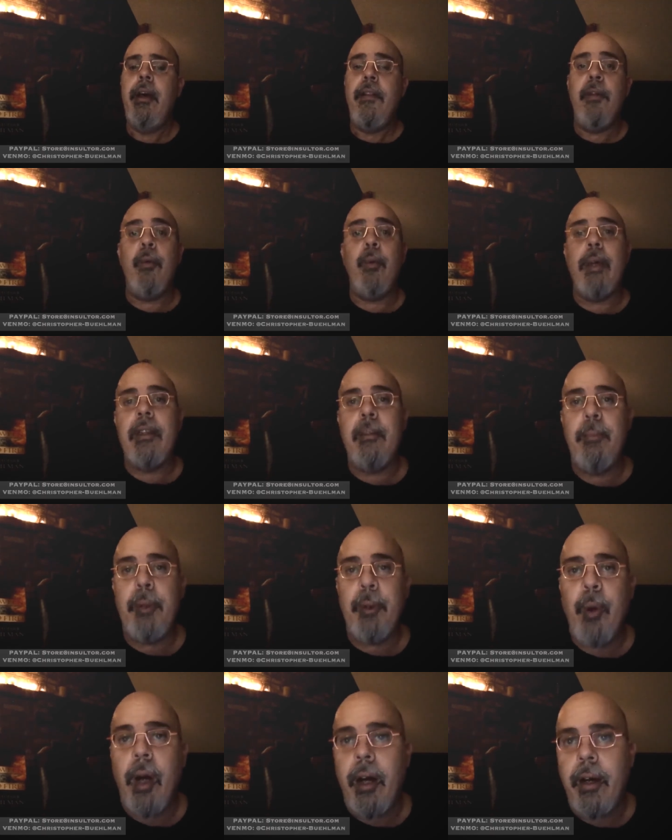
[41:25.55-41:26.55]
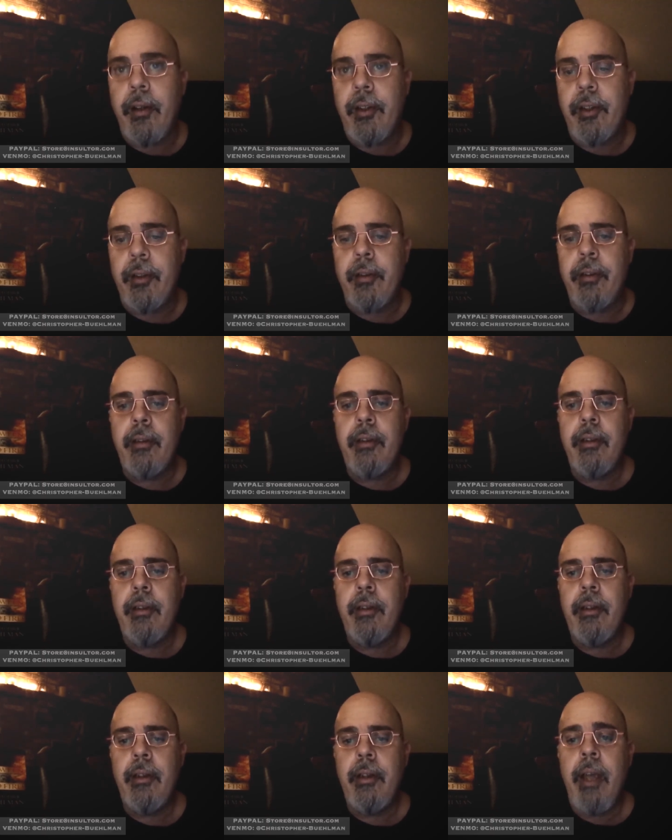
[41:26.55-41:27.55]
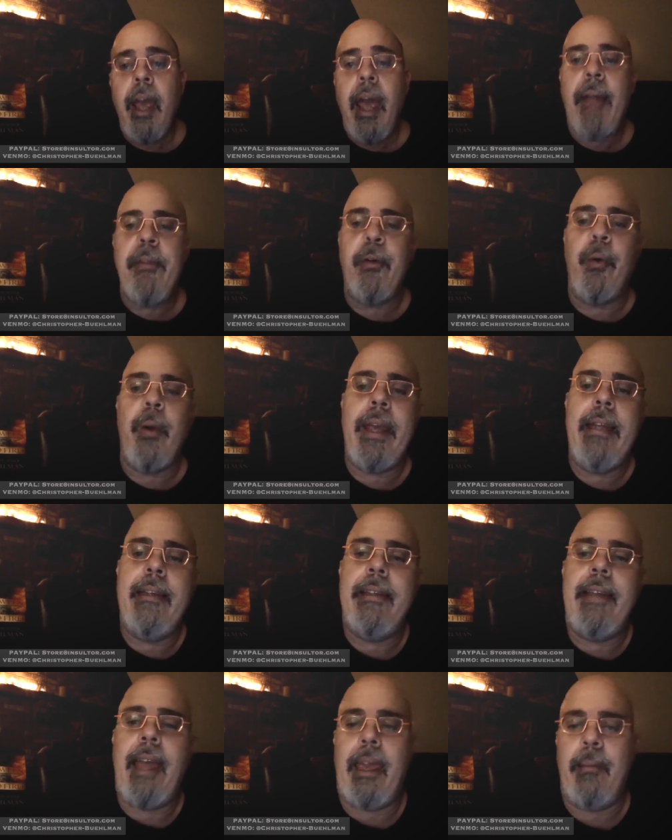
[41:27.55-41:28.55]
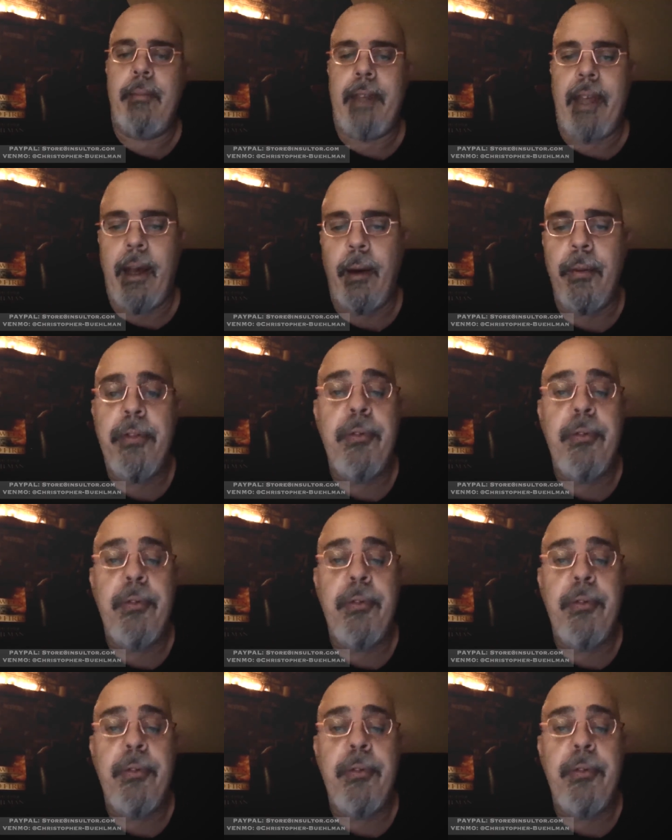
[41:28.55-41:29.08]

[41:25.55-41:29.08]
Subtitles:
The wind blew harder, and the rain came now,